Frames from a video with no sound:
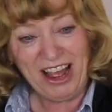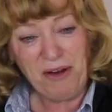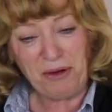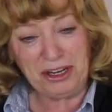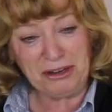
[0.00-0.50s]

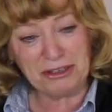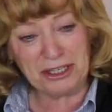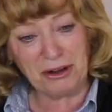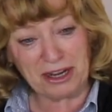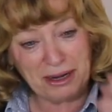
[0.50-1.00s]
what are you
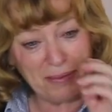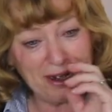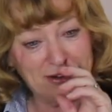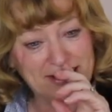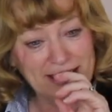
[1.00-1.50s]
talking
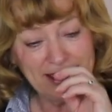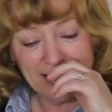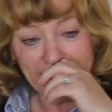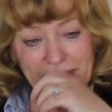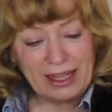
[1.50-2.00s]
about? Oh
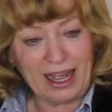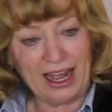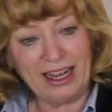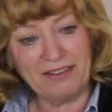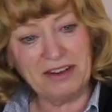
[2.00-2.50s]
no!
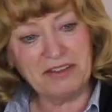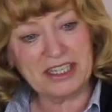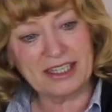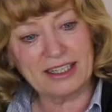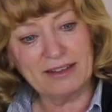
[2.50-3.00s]
I haven't
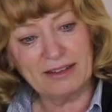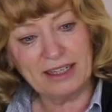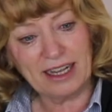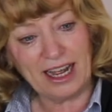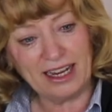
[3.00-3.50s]
even.
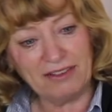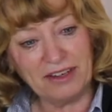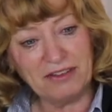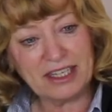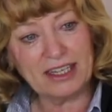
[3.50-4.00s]
I, haven't
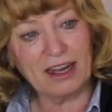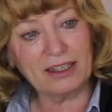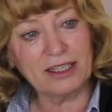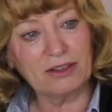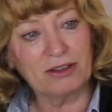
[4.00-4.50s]
even
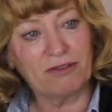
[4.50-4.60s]
started on the